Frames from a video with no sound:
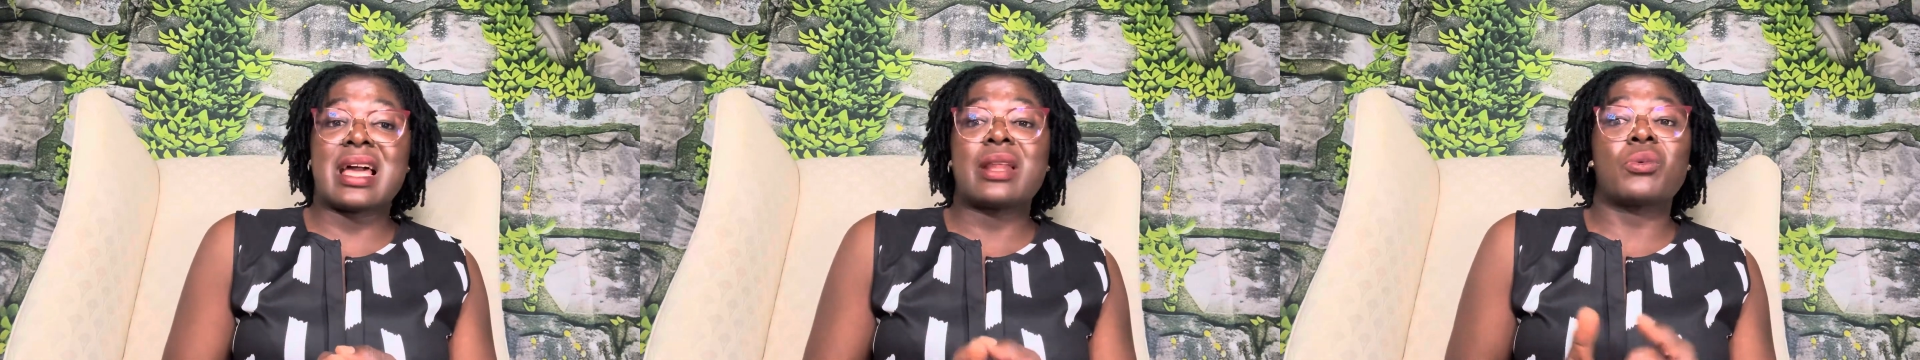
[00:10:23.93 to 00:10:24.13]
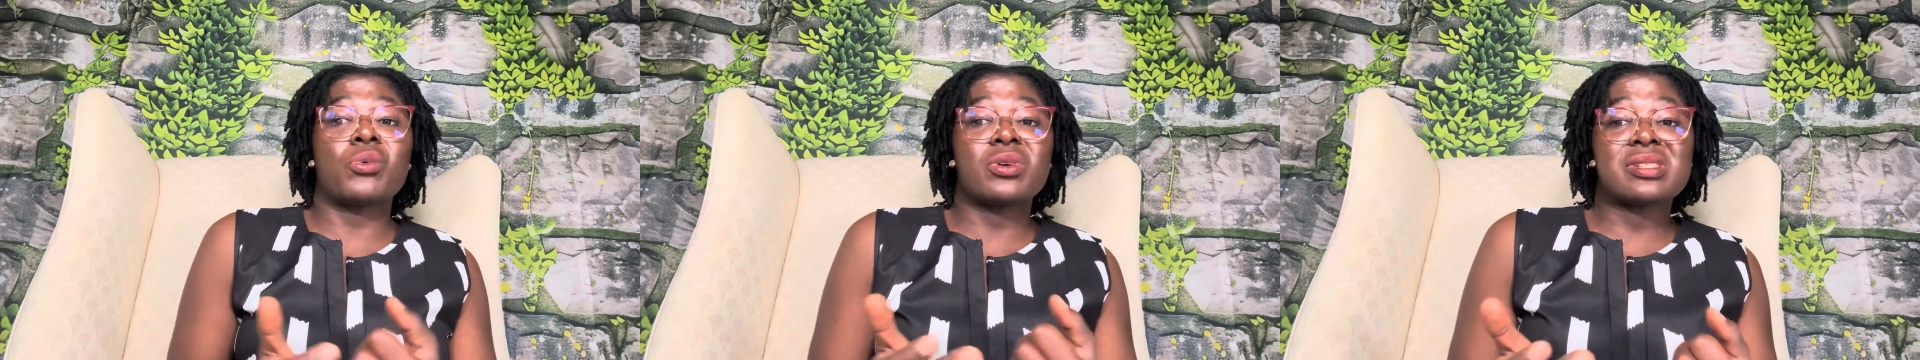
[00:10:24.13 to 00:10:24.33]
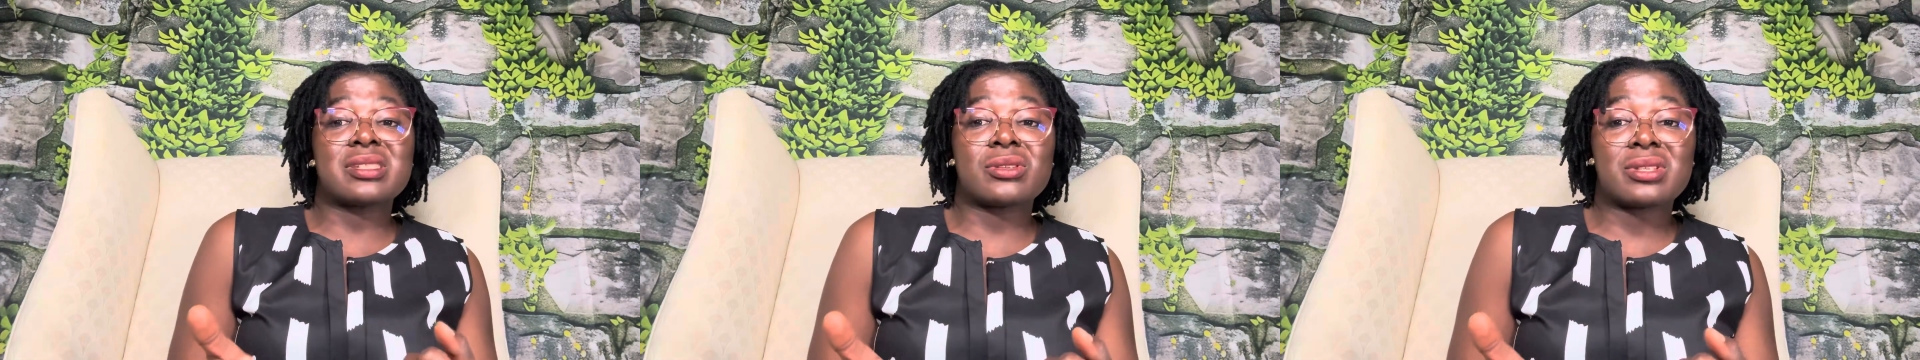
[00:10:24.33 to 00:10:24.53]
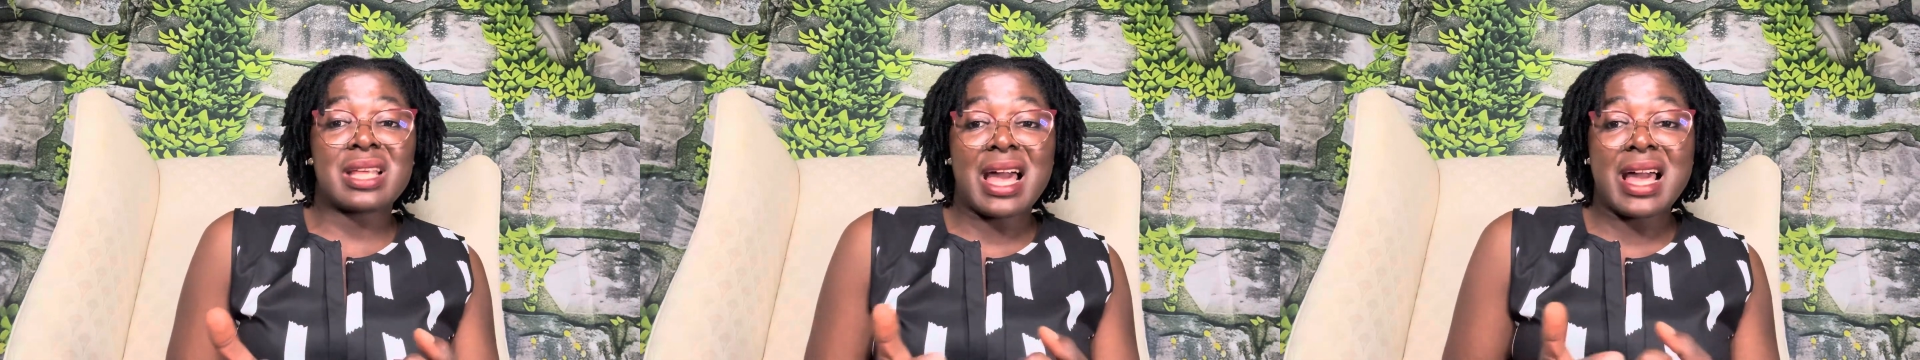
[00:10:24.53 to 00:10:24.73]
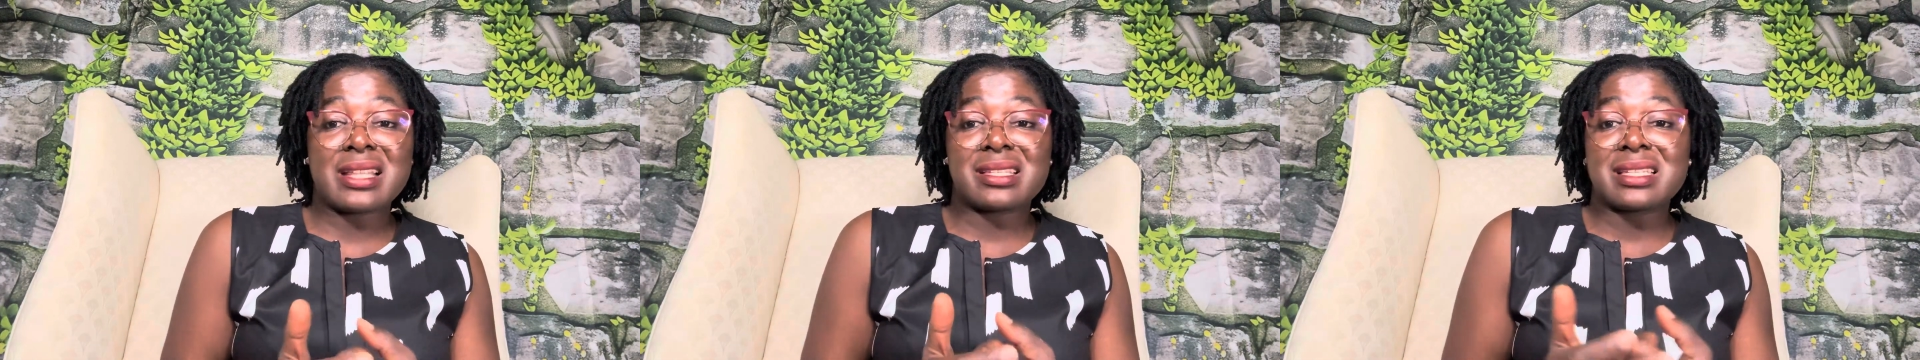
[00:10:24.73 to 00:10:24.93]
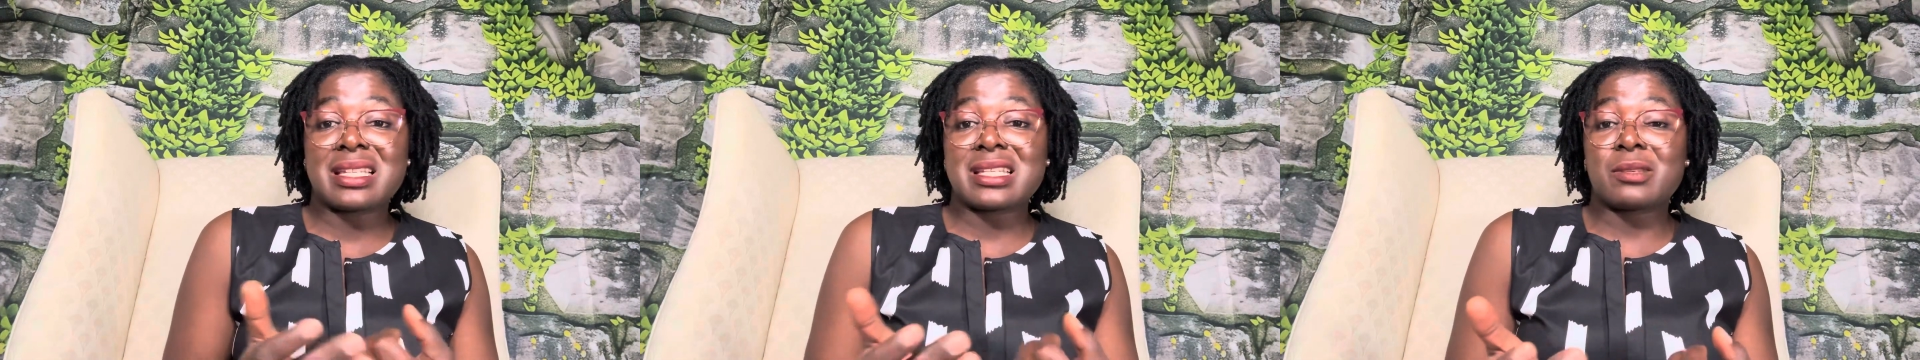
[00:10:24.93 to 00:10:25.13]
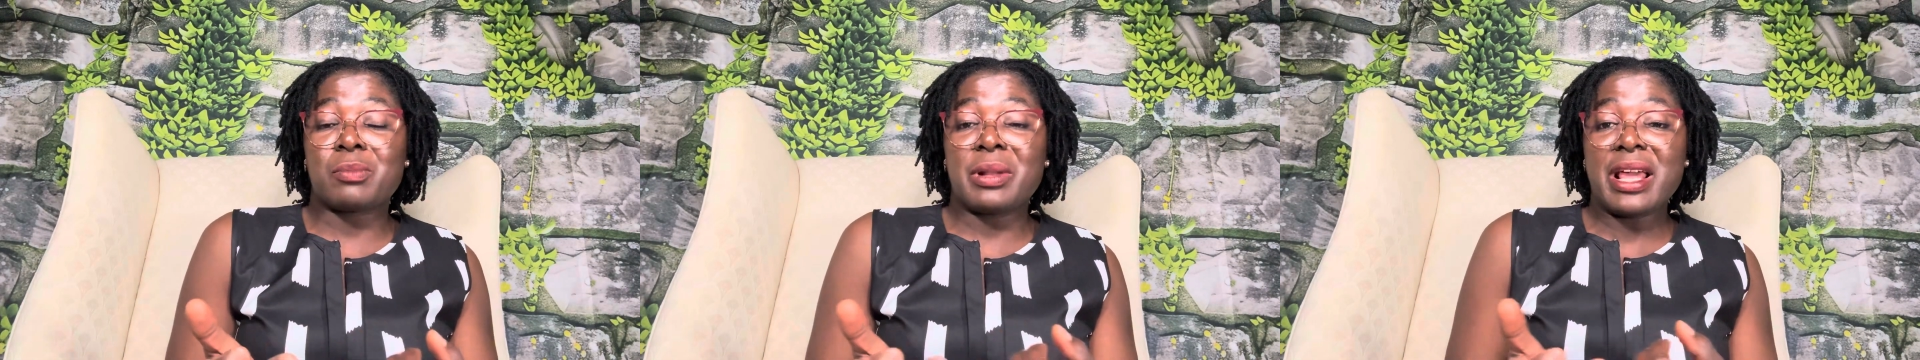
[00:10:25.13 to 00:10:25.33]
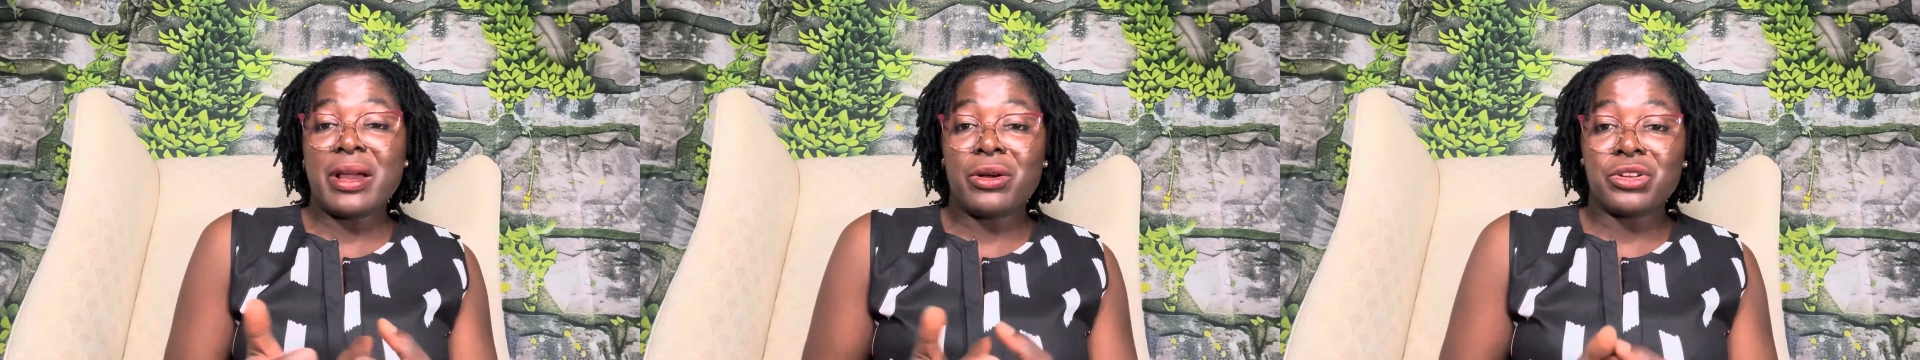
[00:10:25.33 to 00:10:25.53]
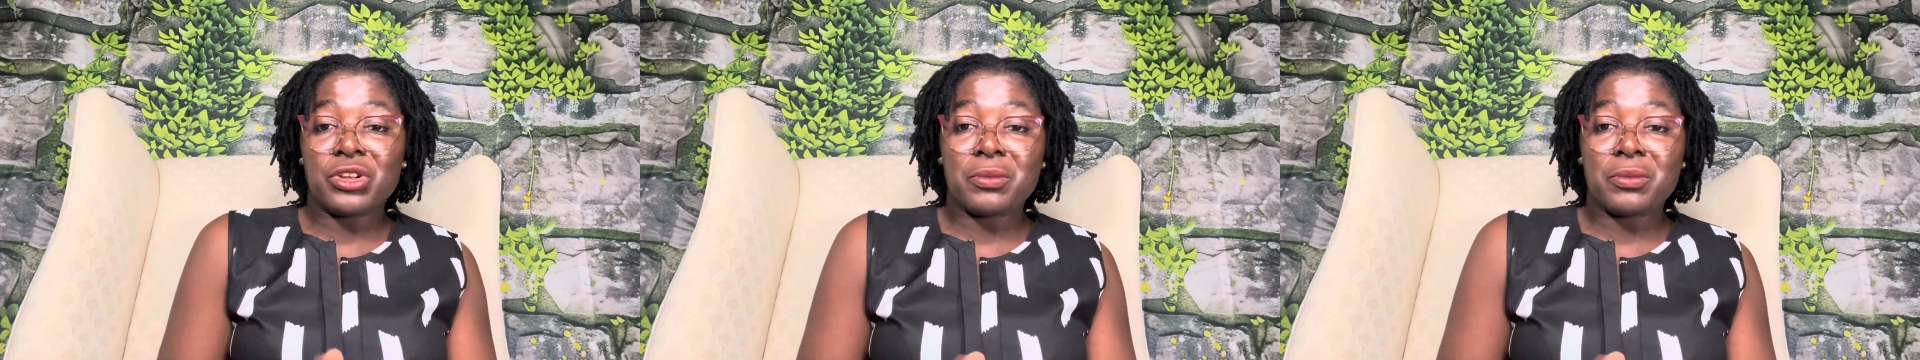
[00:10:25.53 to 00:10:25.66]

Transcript: And once those ads display on